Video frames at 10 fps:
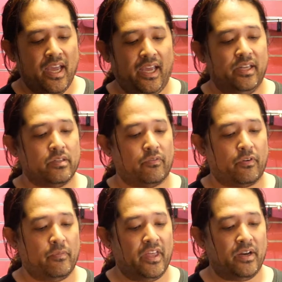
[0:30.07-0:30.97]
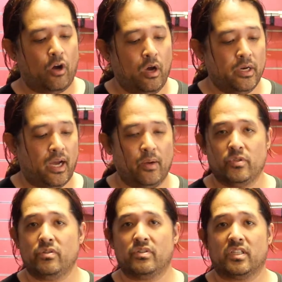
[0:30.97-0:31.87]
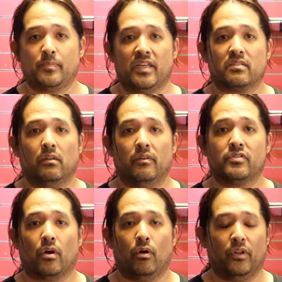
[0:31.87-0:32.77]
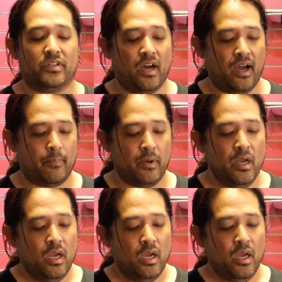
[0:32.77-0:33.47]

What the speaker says: And from then on, I was using SPES gloves all the time.